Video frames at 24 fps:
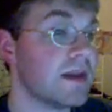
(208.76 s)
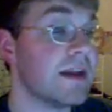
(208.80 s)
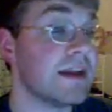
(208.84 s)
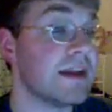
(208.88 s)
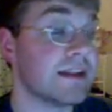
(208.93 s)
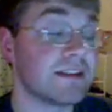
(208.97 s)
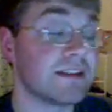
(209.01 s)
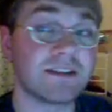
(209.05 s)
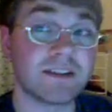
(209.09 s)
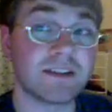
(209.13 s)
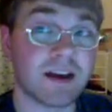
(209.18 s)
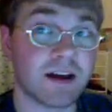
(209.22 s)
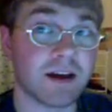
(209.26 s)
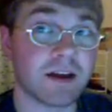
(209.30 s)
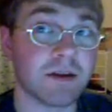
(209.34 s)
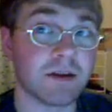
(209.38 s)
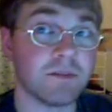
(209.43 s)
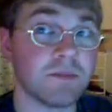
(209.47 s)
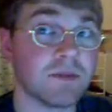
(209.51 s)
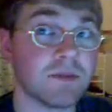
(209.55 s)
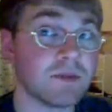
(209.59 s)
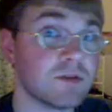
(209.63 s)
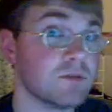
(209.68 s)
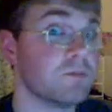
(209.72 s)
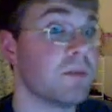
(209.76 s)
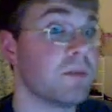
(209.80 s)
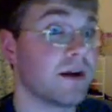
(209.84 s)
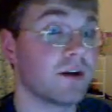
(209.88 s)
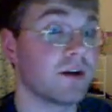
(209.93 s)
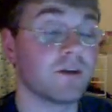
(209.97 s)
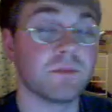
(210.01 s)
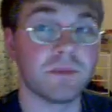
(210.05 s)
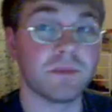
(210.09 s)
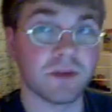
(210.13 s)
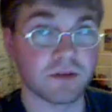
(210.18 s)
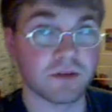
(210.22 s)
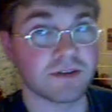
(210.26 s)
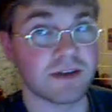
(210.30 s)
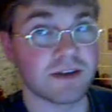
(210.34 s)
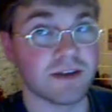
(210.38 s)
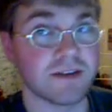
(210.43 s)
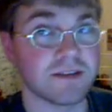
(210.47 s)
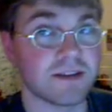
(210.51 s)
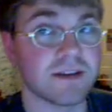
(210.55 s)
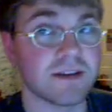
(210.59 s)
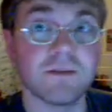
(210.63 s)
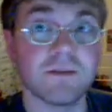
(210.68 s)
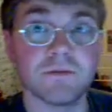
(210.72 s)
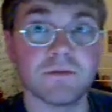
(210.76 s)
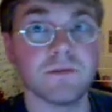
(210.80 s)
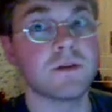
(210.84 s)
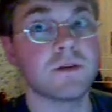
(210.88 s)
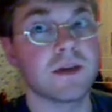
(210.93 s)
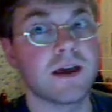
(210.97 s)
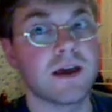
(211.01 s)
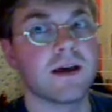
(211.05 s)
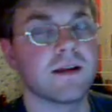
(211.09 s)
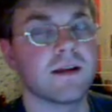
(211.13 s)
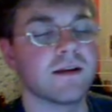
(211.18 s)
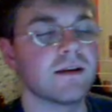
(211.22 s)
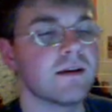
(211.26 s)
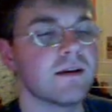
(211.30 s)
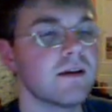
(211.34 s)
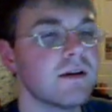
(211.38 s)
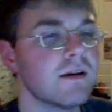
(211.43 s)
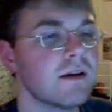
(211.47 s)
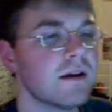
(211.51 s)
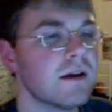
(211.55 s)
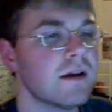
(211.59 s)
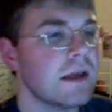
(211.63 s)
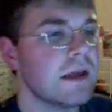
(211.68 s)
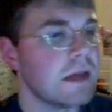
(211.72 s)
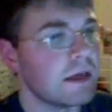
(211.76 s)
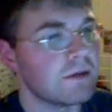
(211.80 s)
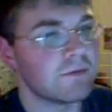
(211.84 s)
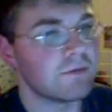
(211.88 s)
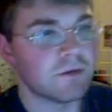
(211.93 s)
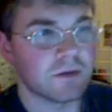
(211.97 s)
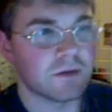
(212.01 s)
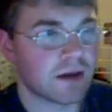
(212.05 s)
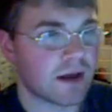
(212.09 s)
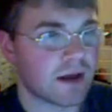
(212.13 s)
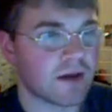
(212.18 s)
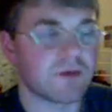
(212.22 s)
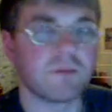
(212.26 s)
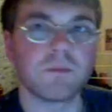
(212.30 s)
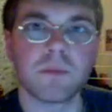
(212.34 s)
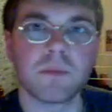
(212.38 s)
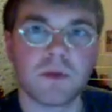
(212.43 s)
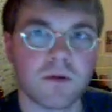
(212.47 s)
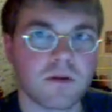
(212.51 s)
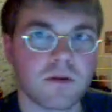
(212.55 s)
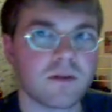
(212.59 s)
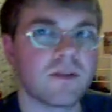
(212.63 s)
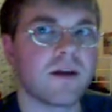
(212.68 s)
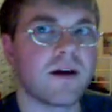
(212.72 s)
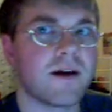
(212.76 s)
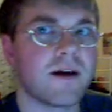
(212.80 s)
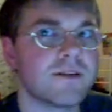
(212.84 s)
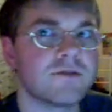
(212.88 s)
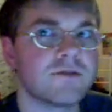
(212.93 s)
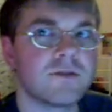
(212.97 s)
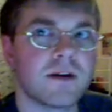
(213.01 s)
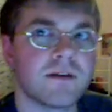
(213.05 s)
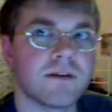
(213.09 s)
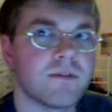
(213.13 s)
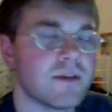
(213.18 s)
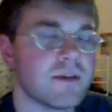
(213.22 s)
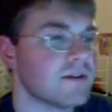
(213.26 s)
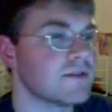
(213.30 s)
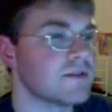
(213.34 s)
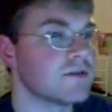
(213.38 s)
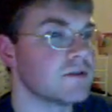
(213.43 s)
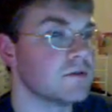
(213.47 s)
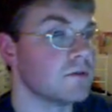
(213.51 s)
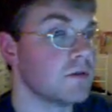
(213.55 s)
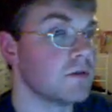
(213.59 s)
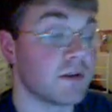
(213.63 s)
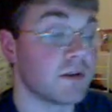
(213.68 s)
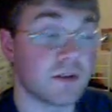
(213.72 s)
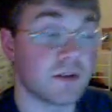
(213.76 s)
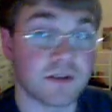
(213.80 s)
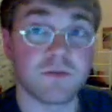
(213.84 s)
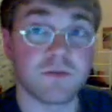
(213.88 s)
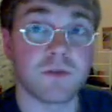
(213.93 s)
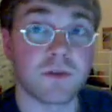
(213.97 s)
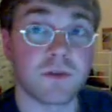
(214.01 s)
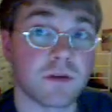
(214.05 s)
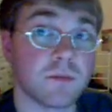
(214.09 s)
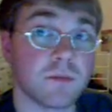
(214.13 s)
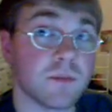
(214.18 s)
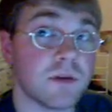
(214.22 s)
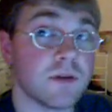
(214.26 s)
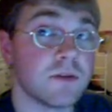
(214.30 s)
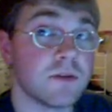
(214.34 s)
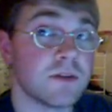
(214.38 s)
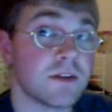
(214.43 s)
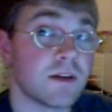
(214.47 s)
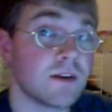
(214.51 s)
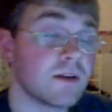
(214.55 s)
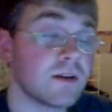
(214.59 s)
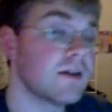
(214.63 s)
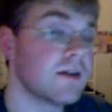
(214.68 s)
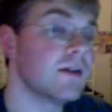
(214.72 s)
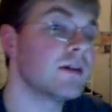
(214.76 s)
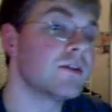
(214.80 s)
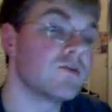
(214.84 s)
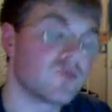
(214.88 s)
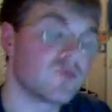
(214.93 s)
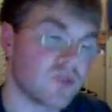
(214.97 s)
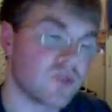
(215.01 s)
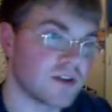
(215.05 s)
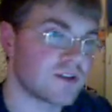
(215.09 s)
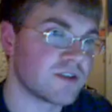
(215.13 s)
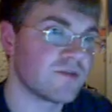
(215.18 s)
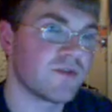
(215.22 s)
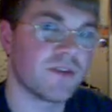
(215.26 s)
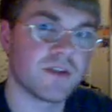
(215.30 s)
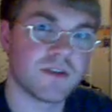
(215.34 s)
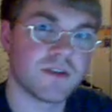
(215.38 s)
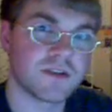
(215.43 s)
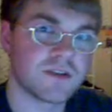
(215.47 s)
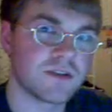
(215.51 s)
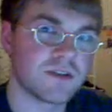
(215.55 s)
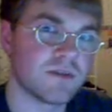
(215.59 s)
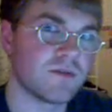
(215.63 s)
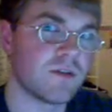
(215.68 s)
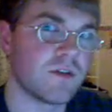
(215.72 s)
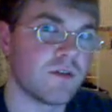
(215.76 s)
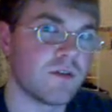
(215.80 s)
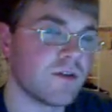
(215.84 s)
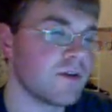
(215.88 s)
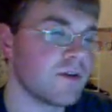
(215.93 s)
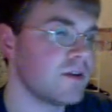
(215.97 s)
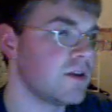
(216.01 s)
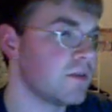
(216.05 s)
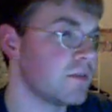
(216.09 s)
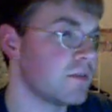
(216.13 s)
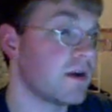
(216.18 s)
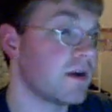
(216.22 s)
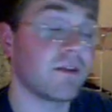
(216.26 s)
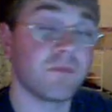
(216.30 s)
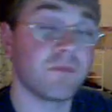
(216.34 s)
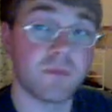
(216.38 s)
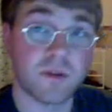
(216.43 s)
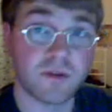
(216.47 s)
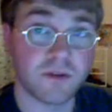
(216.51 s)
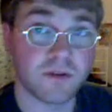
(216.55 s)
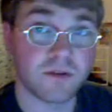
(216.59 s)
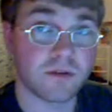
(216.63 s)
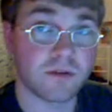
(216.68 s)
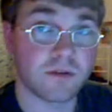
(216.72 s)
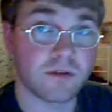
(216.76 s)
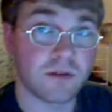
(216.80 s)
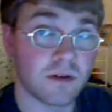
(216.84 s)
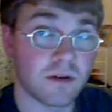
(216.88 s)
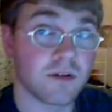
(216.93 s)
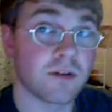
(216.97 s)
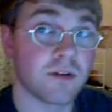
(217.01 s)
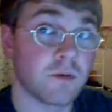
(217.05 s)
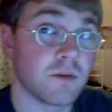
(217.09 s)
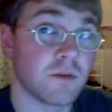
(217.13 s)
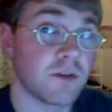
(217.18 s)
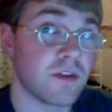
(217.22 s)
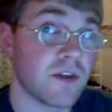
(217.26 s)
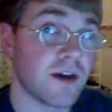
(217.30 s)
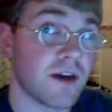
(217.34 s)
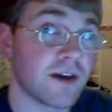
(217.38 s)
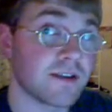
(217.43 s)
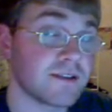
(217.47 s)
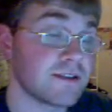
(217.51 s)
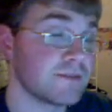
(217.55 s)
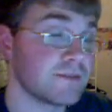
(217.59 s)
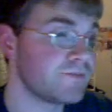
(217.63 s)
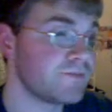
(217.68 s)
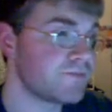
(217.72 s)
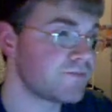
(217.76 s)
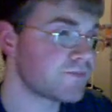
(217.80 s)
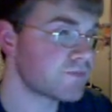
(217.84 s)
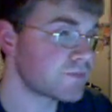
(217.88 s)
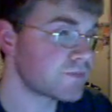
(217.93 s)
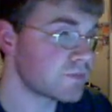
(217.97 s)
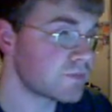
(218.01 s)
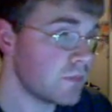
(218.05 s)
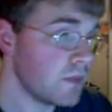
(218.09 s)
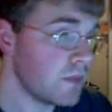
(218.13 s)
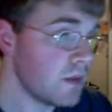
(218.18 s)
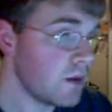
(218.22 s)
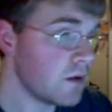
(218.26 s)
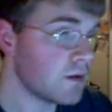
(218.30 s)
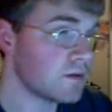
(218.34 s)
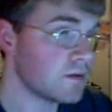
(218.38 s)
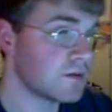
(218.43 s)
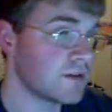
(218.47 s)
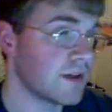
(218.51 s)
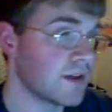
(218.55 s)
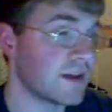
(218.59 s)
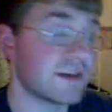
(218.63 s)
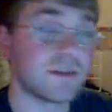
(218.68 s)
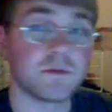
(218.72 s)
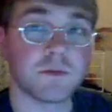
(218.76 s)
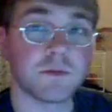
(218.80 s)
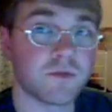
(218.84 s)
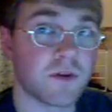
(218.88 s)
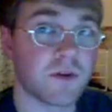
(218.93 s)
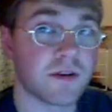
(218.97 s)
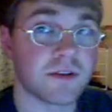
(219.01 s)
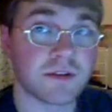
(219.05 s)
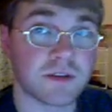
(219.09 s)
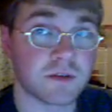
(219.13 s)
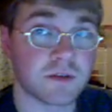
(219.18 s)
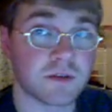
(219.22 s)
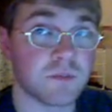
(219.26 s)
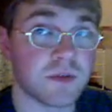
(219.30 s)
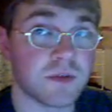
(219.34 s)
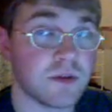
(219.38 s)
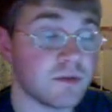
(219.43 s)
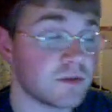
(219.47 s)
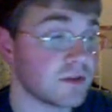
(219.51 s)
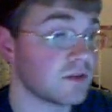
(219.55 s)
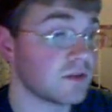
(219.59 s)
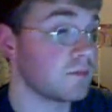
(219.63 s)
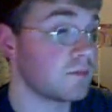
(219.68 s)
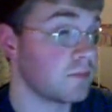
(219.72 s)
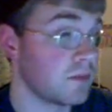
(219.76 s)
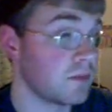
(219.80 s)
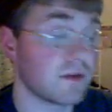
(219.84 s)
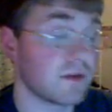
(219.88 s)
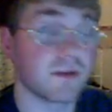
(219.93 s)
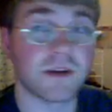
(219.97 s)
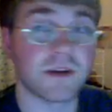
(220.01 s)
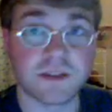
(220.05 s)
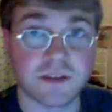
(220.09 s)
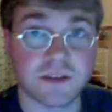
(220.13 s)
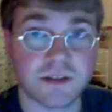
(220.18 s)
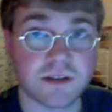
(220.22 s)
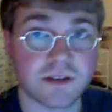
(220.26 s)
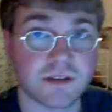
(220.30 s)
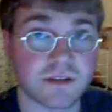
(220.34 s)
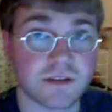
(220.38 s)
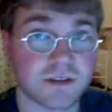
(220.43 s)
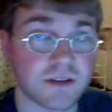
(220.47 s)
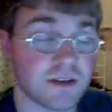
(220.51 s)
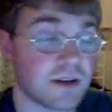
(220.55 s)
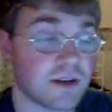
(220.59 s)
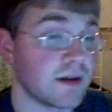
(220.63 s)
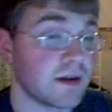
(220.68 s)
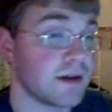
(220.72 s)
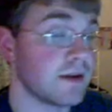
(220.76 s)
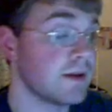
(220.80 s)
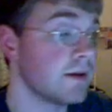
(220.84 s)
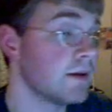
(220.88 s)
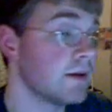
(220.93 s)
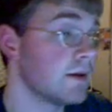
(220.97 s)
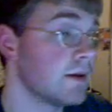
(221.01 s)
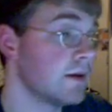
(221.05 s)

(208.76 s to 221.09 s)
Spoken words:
It's time to back up your data if you can. If you can, plug the hard drive into a different computer, transfer the stuff over. You might have more luck with that. Take it to a friend's computer, plug it in inside.